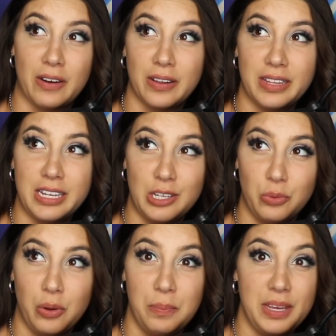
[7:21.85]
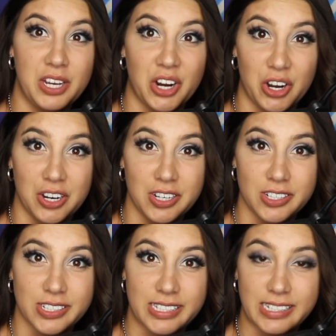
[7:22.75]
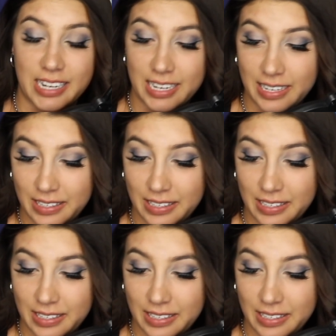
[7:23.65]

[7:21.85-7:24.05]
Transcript: apparently you will be cursed.